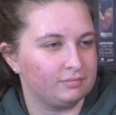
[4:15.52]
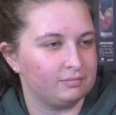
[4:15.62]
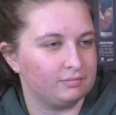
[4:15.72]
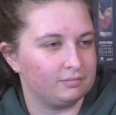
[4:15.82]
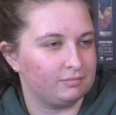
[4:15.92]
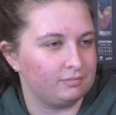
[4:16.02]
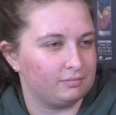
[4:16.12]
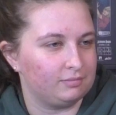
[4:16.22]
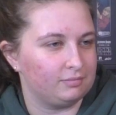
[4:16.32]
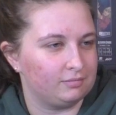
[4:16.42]

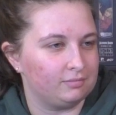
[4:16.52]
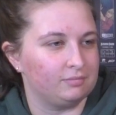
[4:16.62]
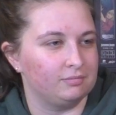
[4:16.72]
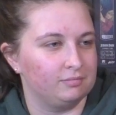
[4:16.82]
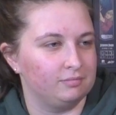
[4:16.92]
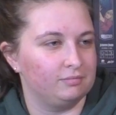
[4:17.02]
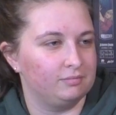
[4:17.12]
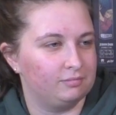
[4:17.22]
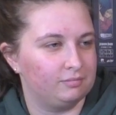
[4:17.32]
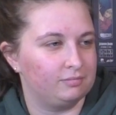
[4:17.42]

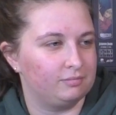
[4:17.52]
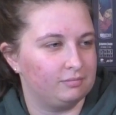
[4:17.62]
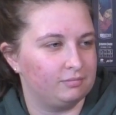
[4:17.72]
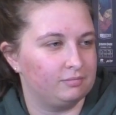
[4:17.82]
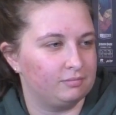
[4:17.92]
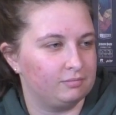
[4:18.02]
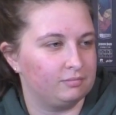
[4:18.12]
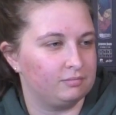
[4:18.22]
The person shown says nothing.